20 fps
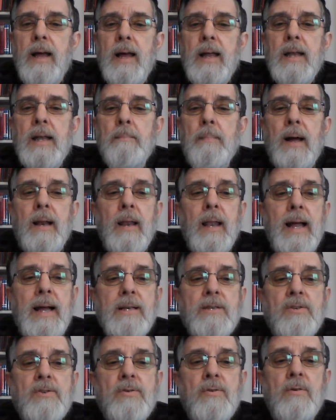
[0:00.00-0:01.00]
And then my
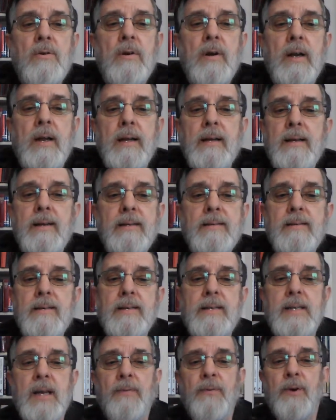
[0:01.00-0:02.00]
last story, it's a
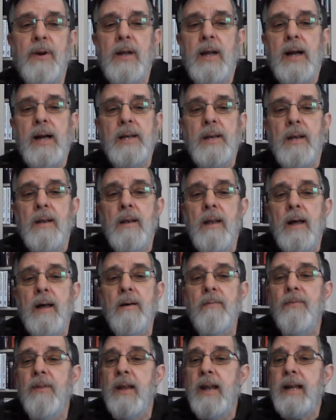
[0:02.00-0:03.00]
different kind of
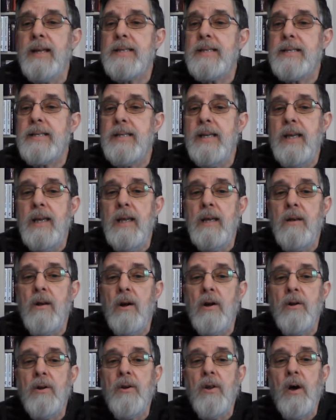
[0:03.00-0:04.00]
love that I see in
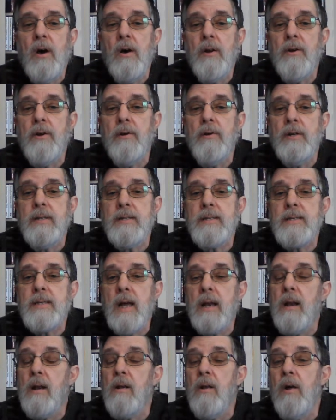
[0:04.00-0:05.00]
our daughter and
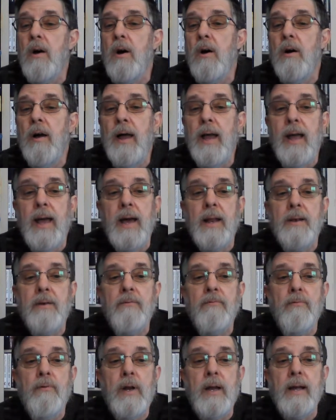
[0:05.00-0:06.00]
son-in-law, Ann
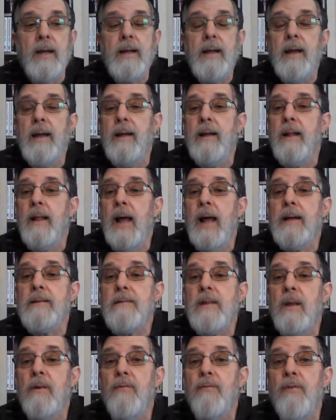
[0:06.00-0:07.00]
and Rick,
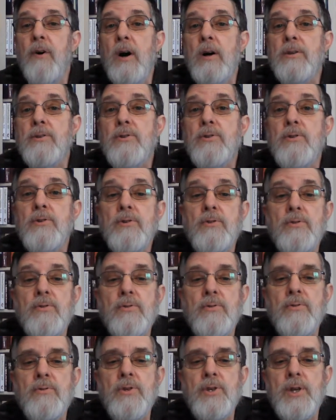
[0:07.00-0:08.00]
as they foster
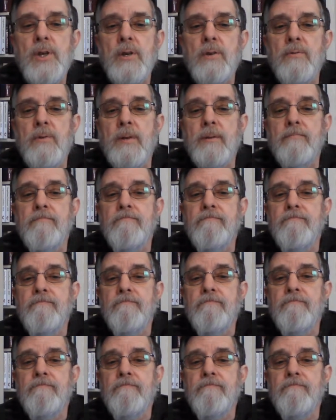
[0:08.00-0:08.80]
two children.